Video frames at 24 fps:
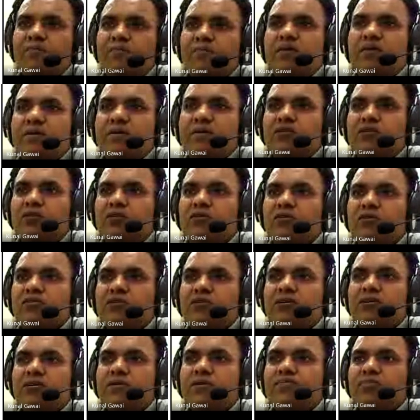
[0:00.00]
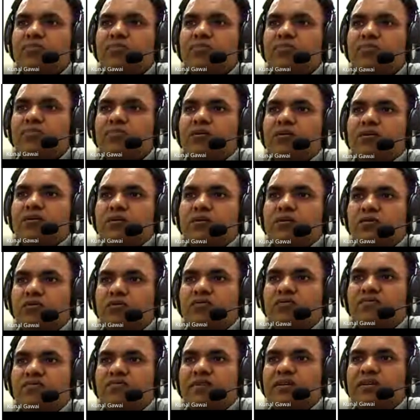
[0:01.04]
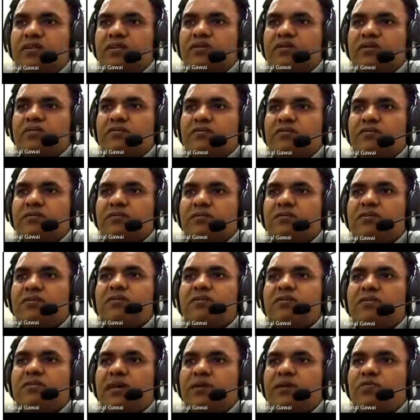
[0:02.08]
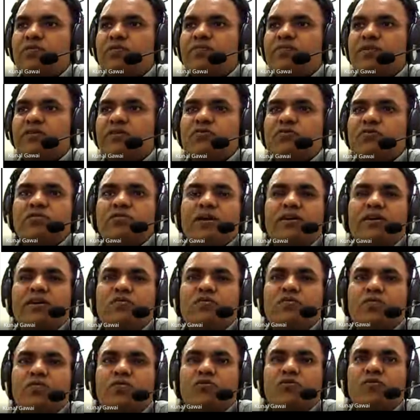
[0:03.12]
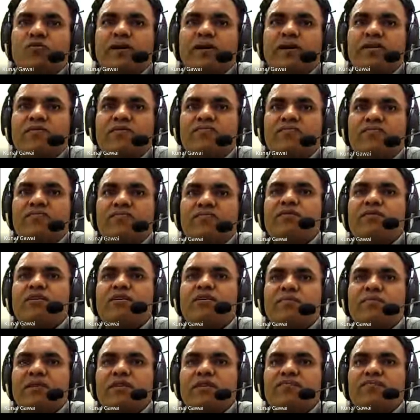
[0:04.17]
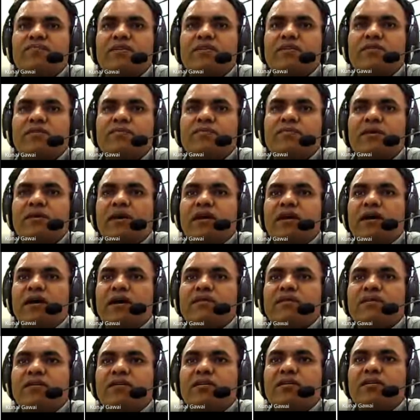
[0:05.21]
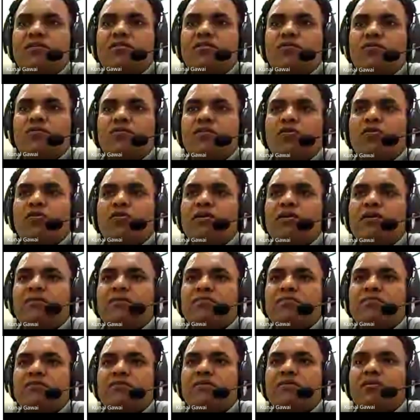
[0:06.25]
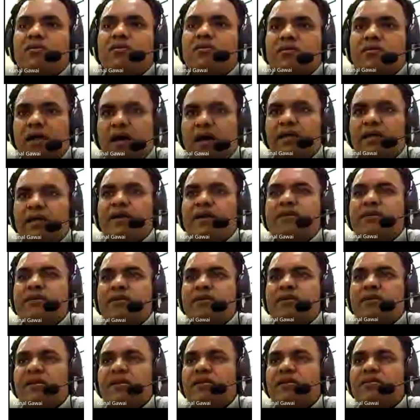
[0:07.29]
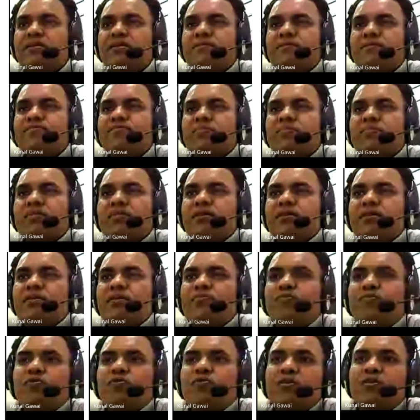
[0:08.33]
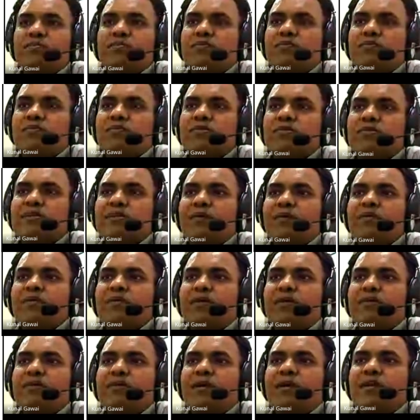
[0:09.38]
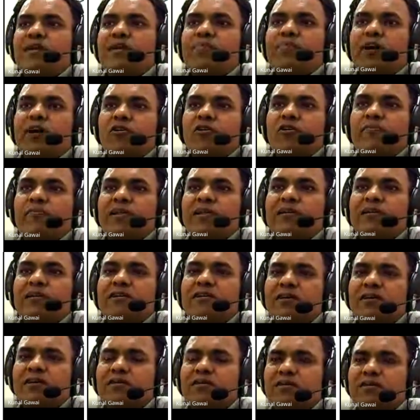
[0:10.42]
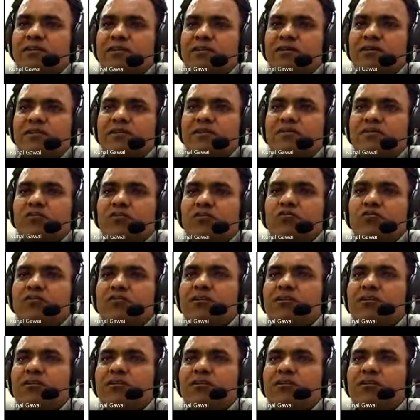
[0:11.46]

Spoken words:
such type of issues and to provide further benefit as a control or targeted release, improved stability and bioavailability. Here 2-3 words are more important, that is targeted release.